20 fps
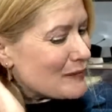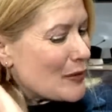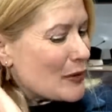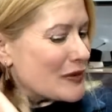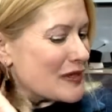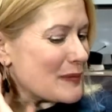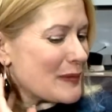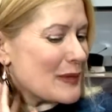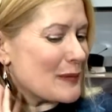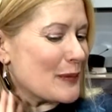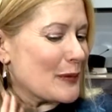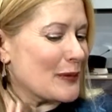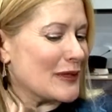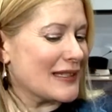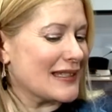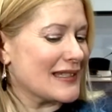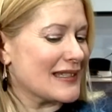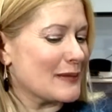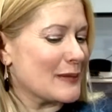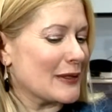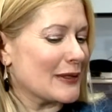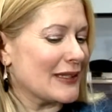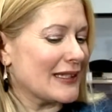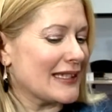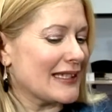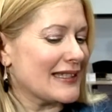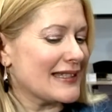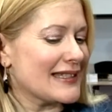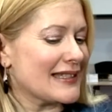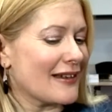Most people with
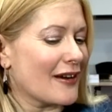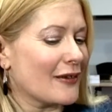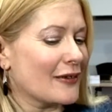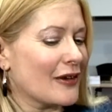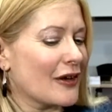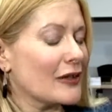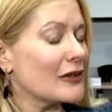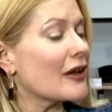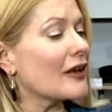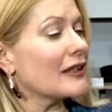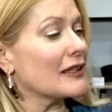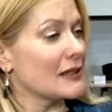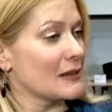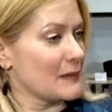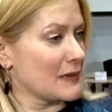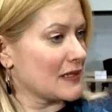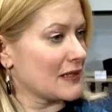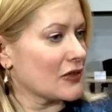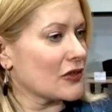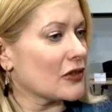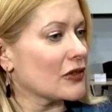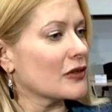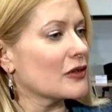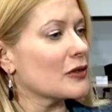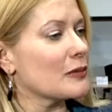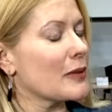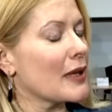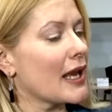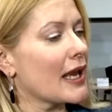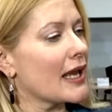disabilities are not in a position
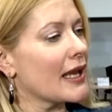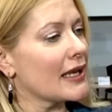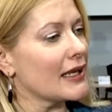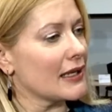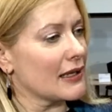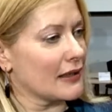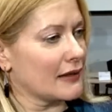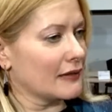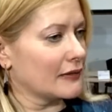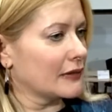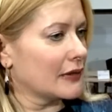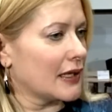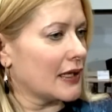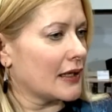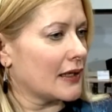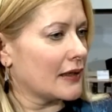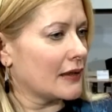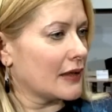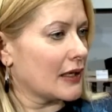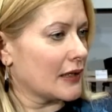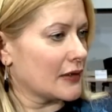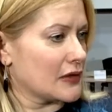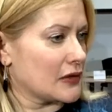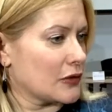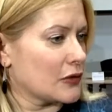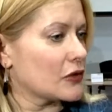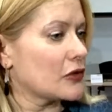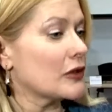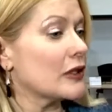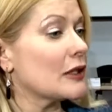to pay
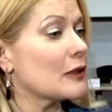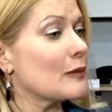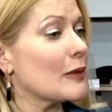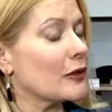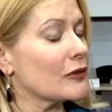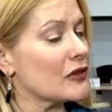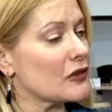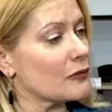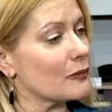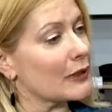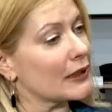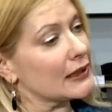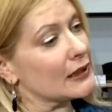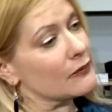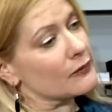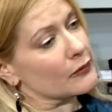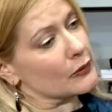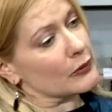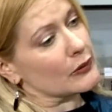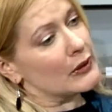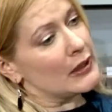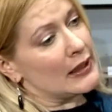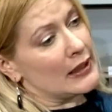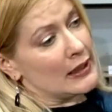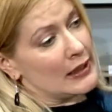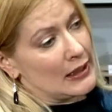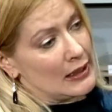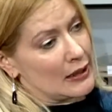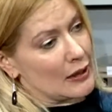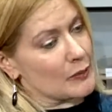extortionate amounts of money for
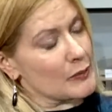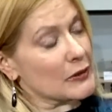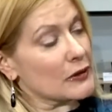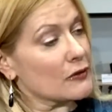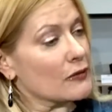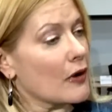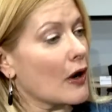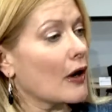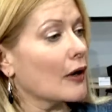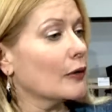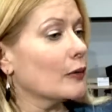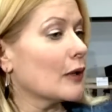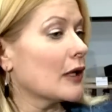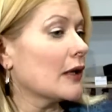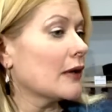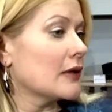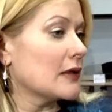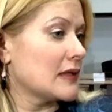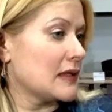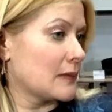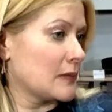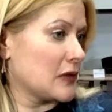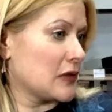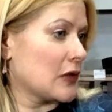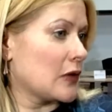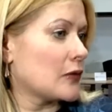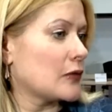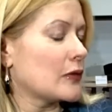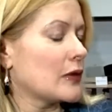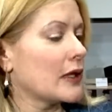a bit of hardware and some
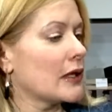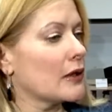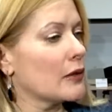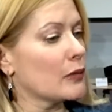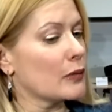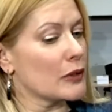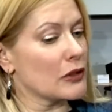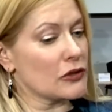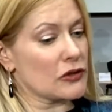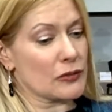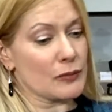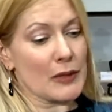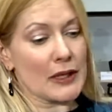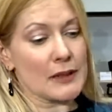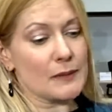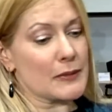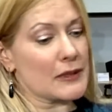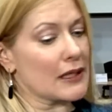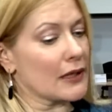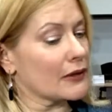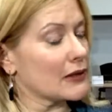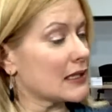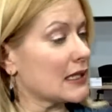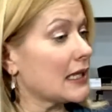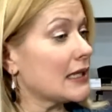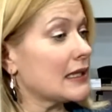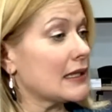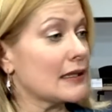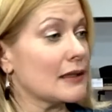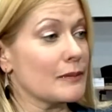software which might be
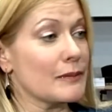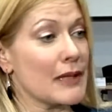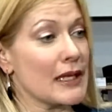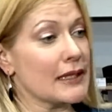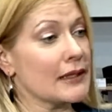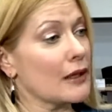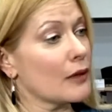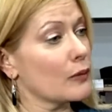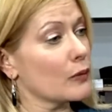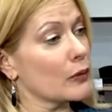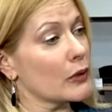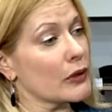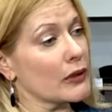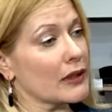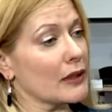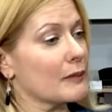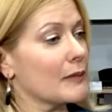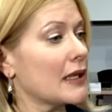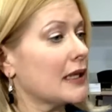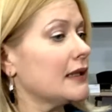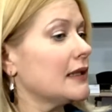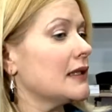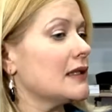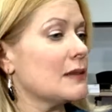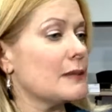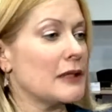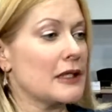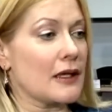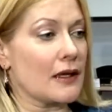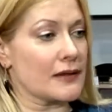outdated and may not work and may
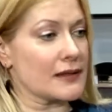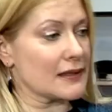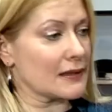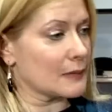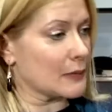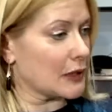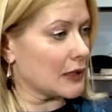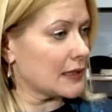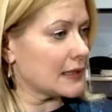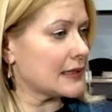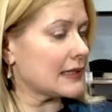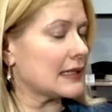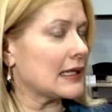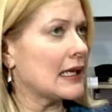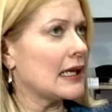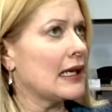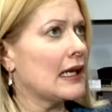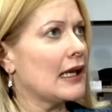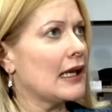need to be customized.